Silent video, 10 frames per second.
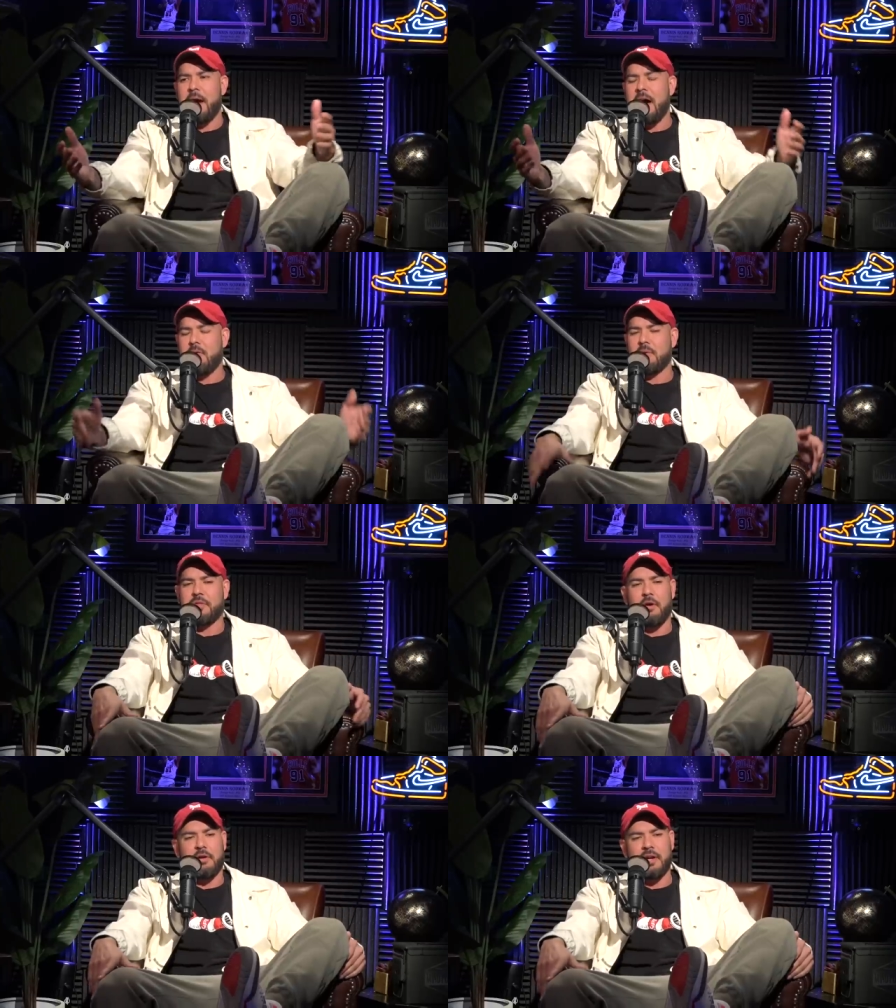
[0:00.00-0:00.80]
out with
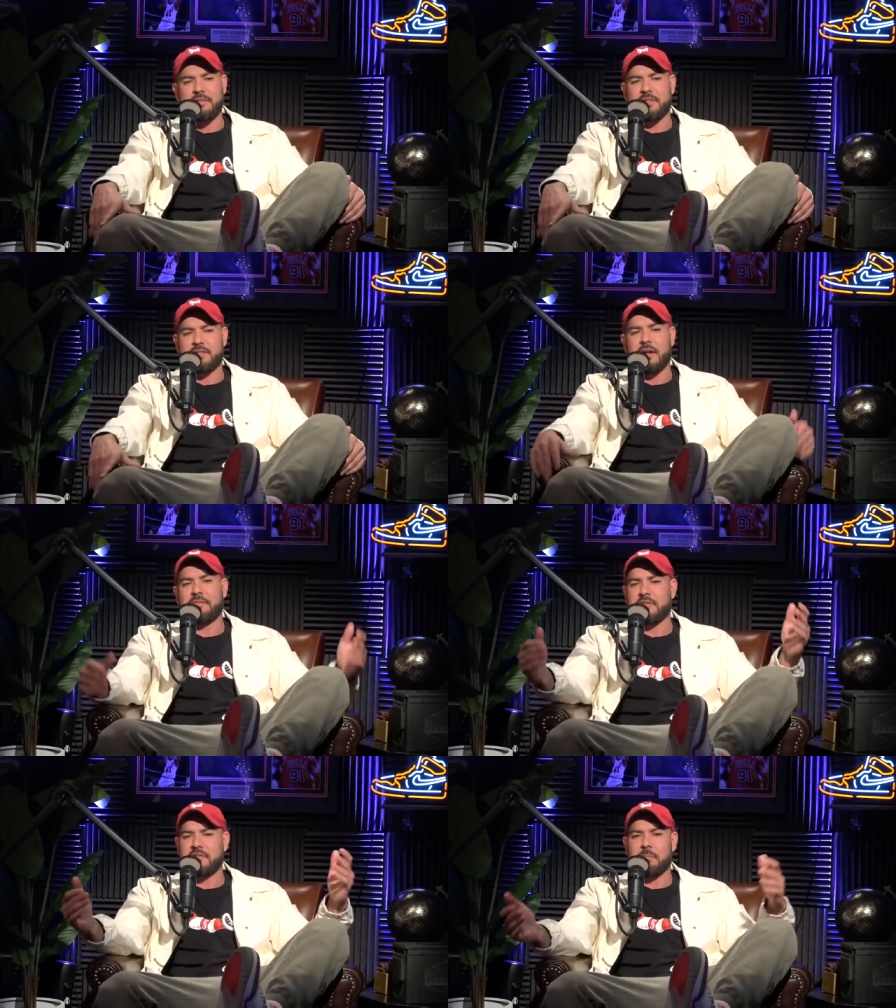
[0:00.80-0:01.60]
all kinds of
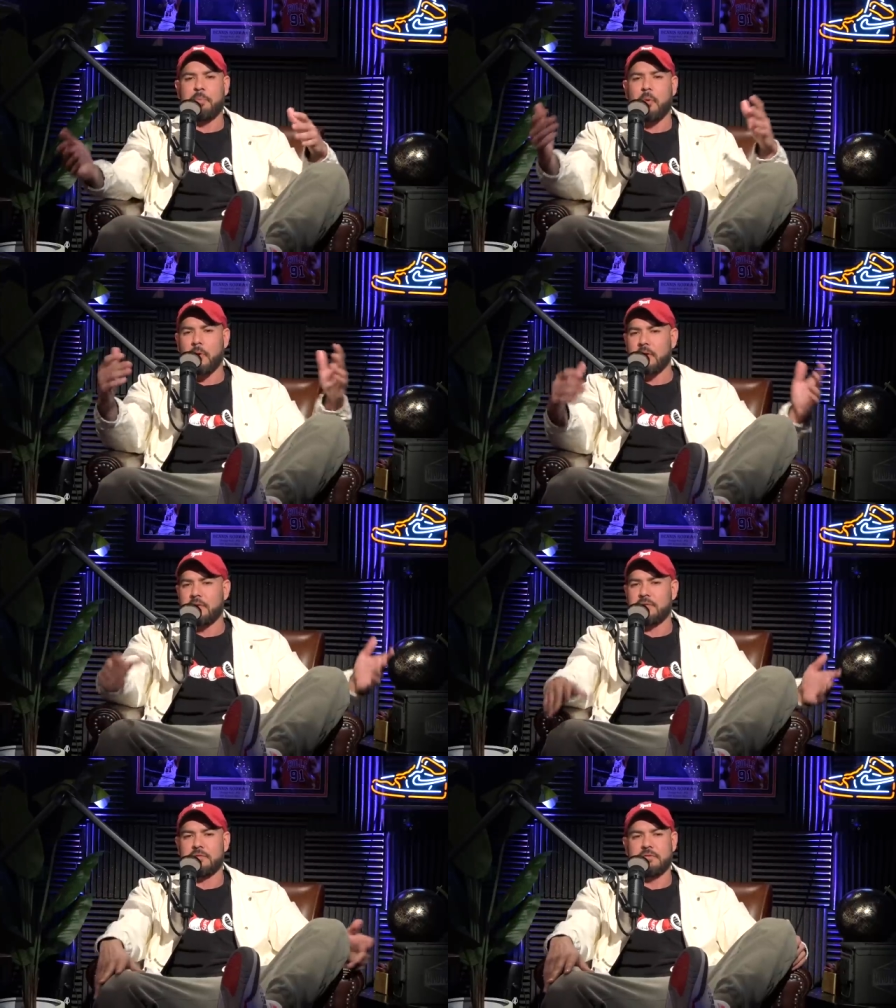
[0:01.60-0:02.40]
stuff to
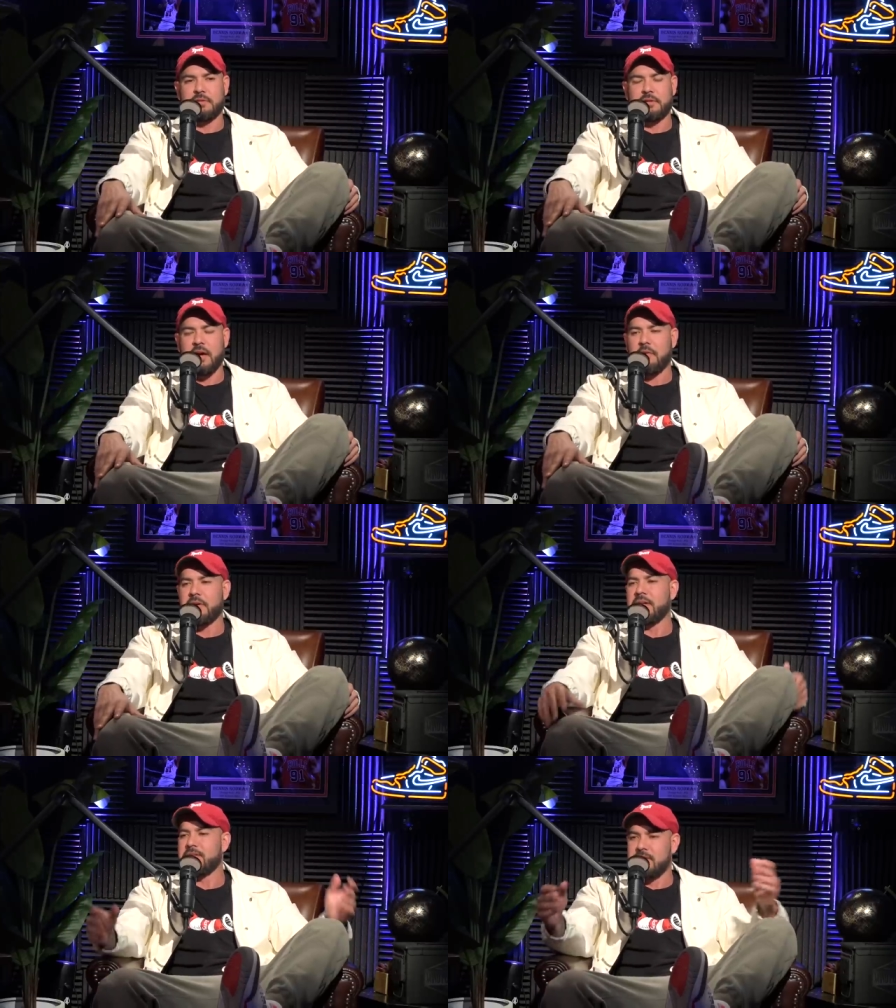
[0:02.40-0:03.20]
support how
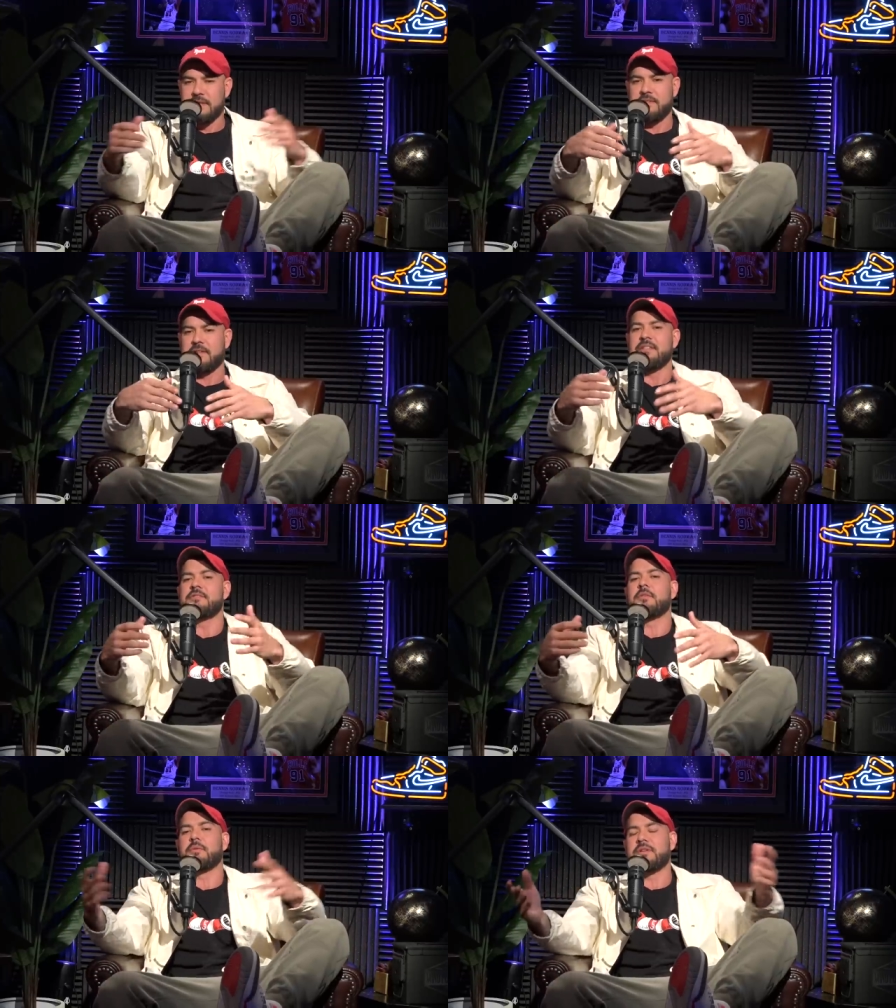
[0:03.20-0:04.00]
it, it these these
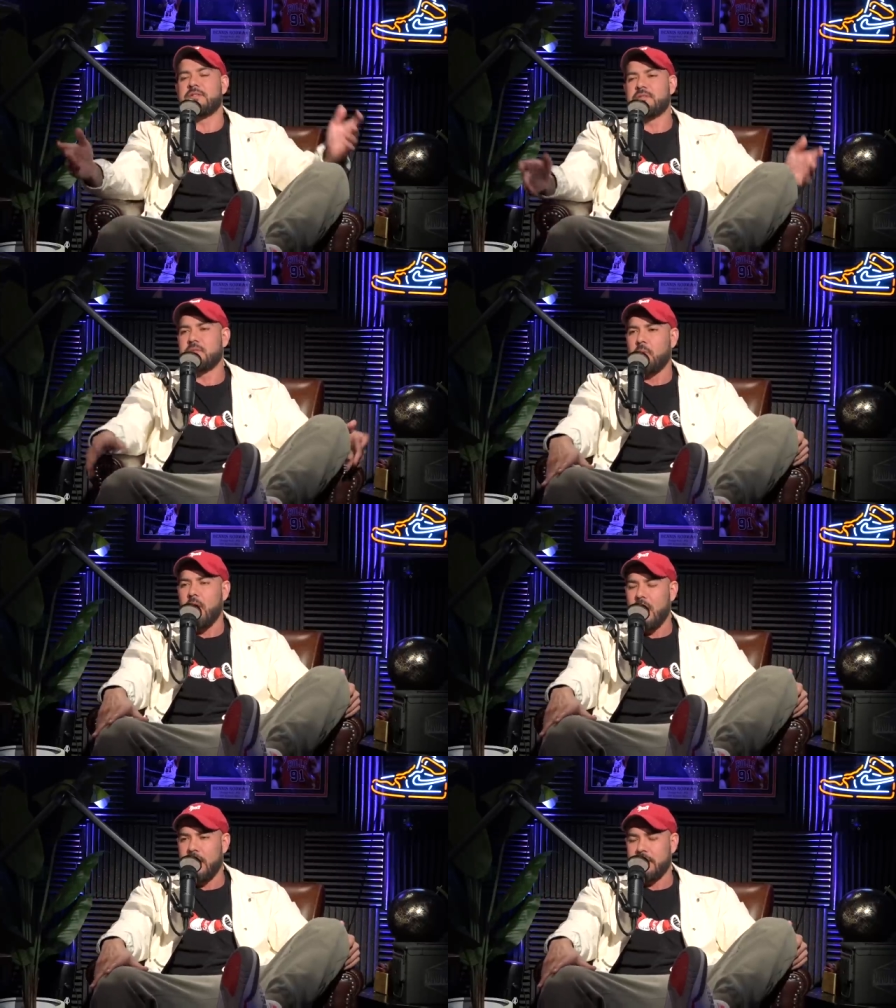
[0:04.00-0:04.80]
are the reasons
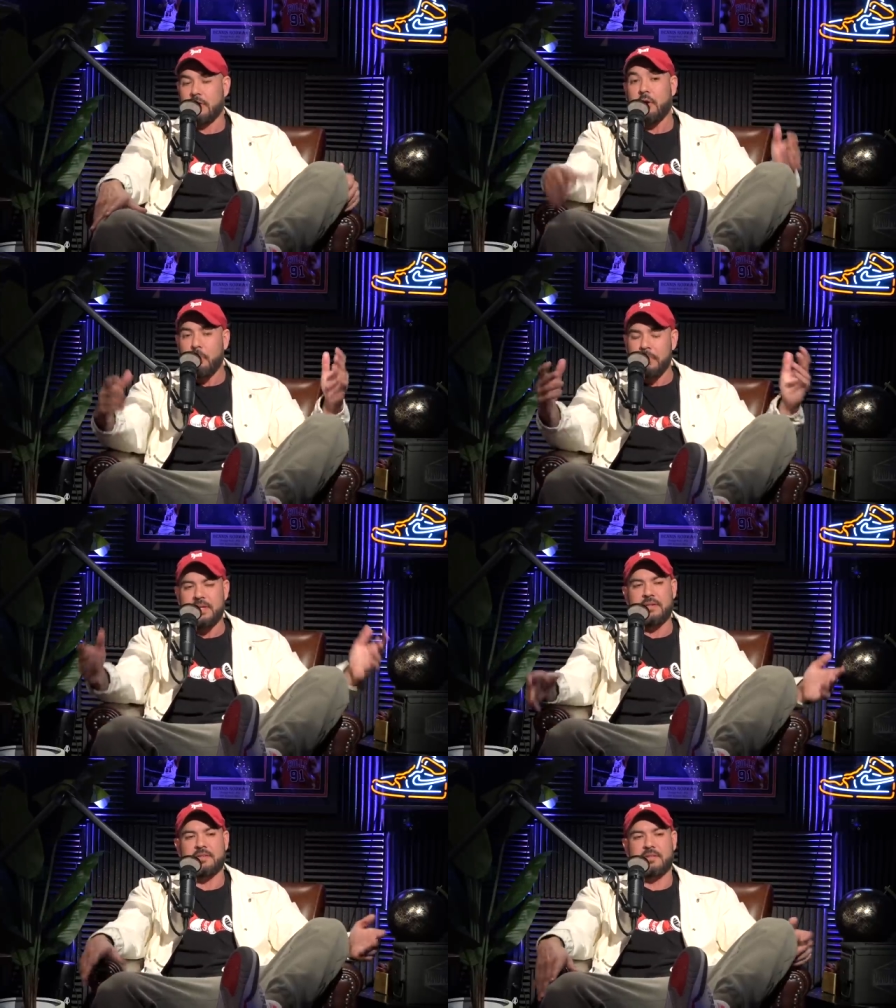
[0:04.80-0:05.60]
why you're
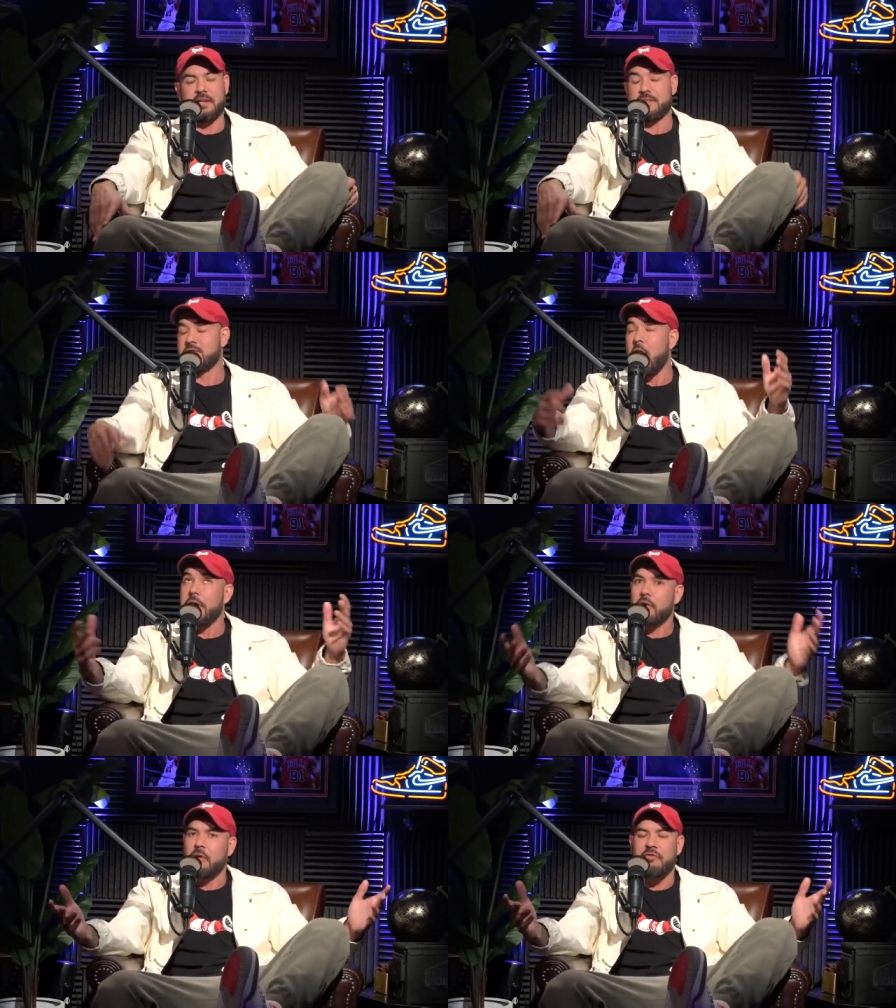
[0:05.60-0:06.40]
obese and it's
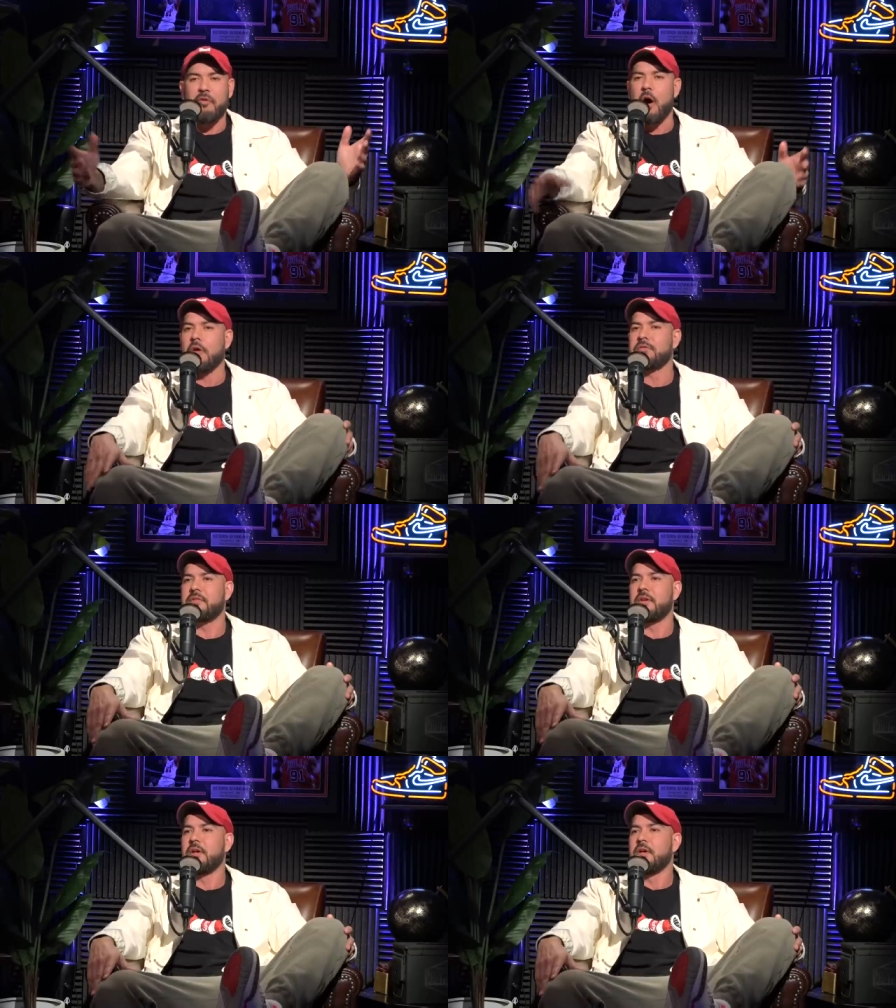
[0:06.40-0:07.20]
not your fault.